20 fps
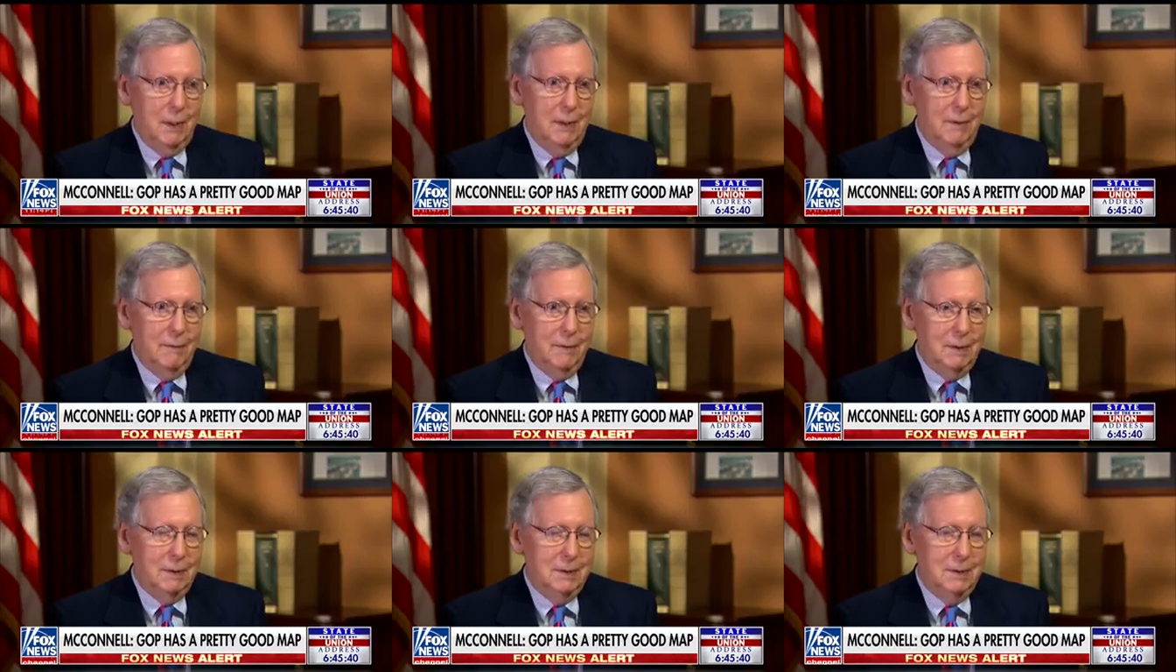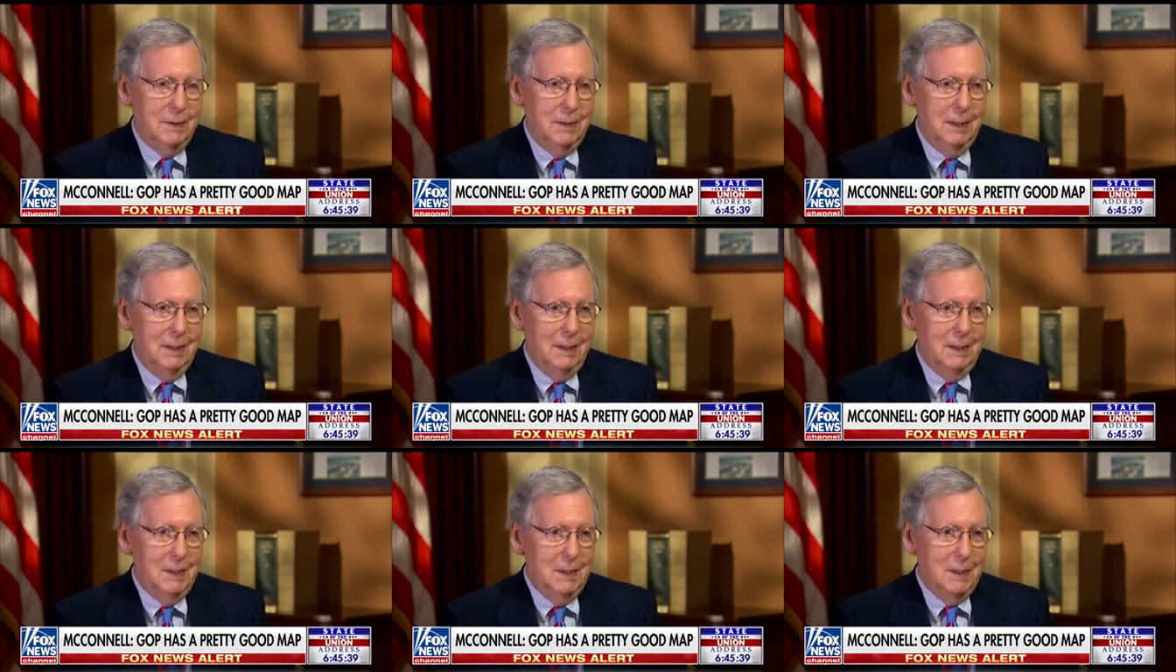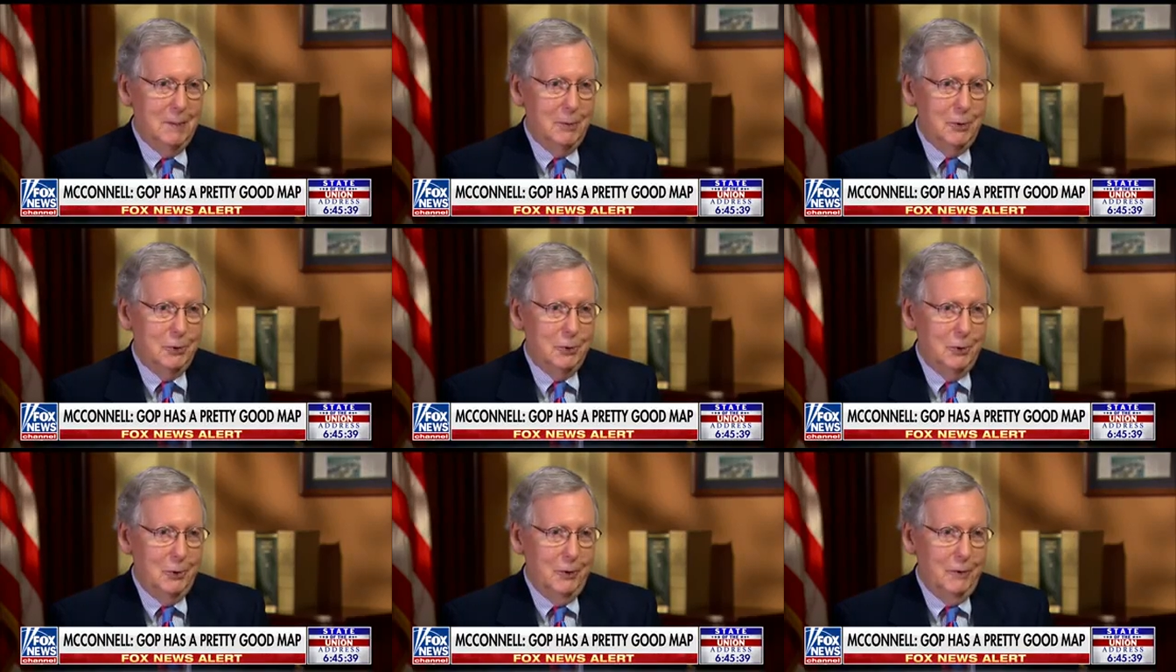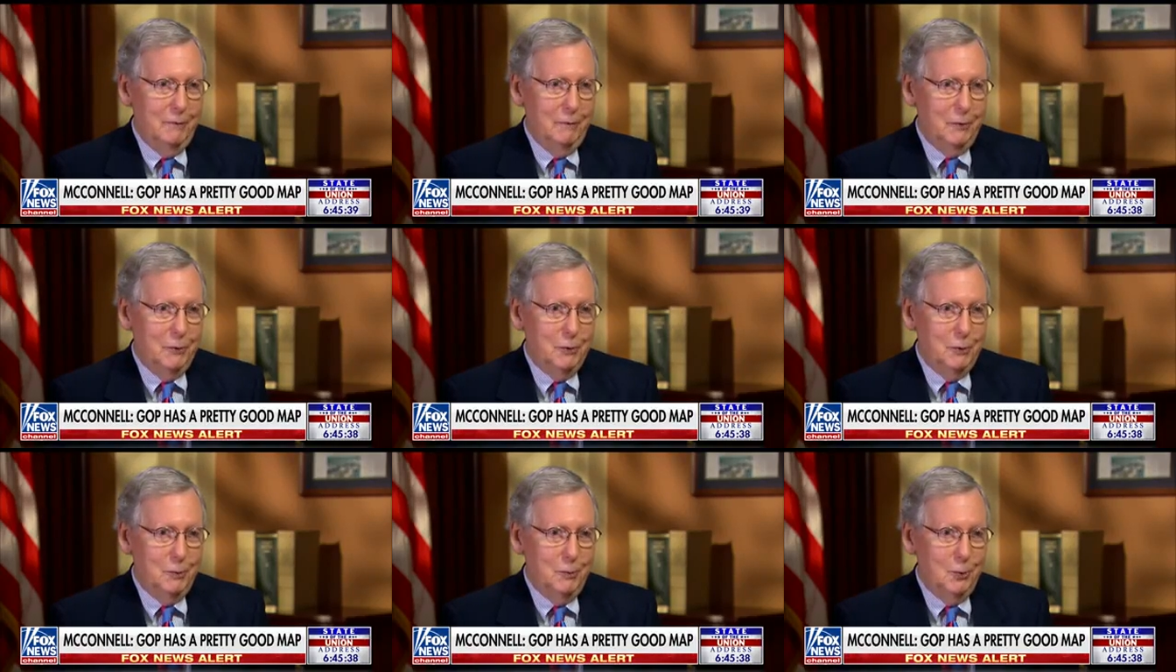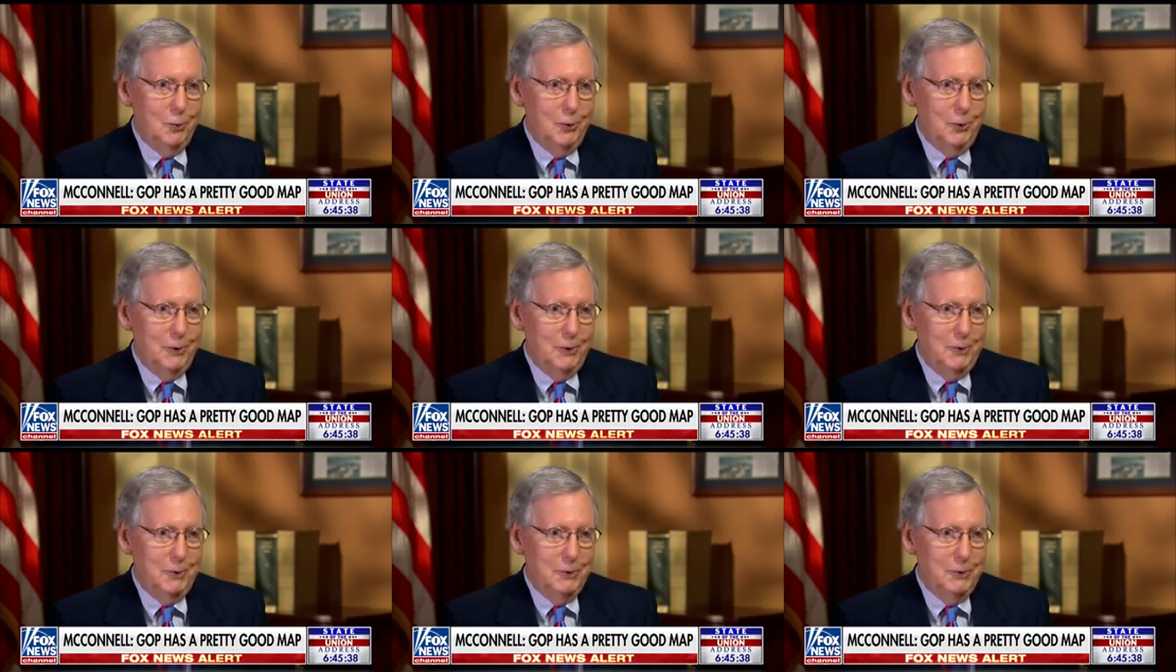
We'll have a, a majority for two more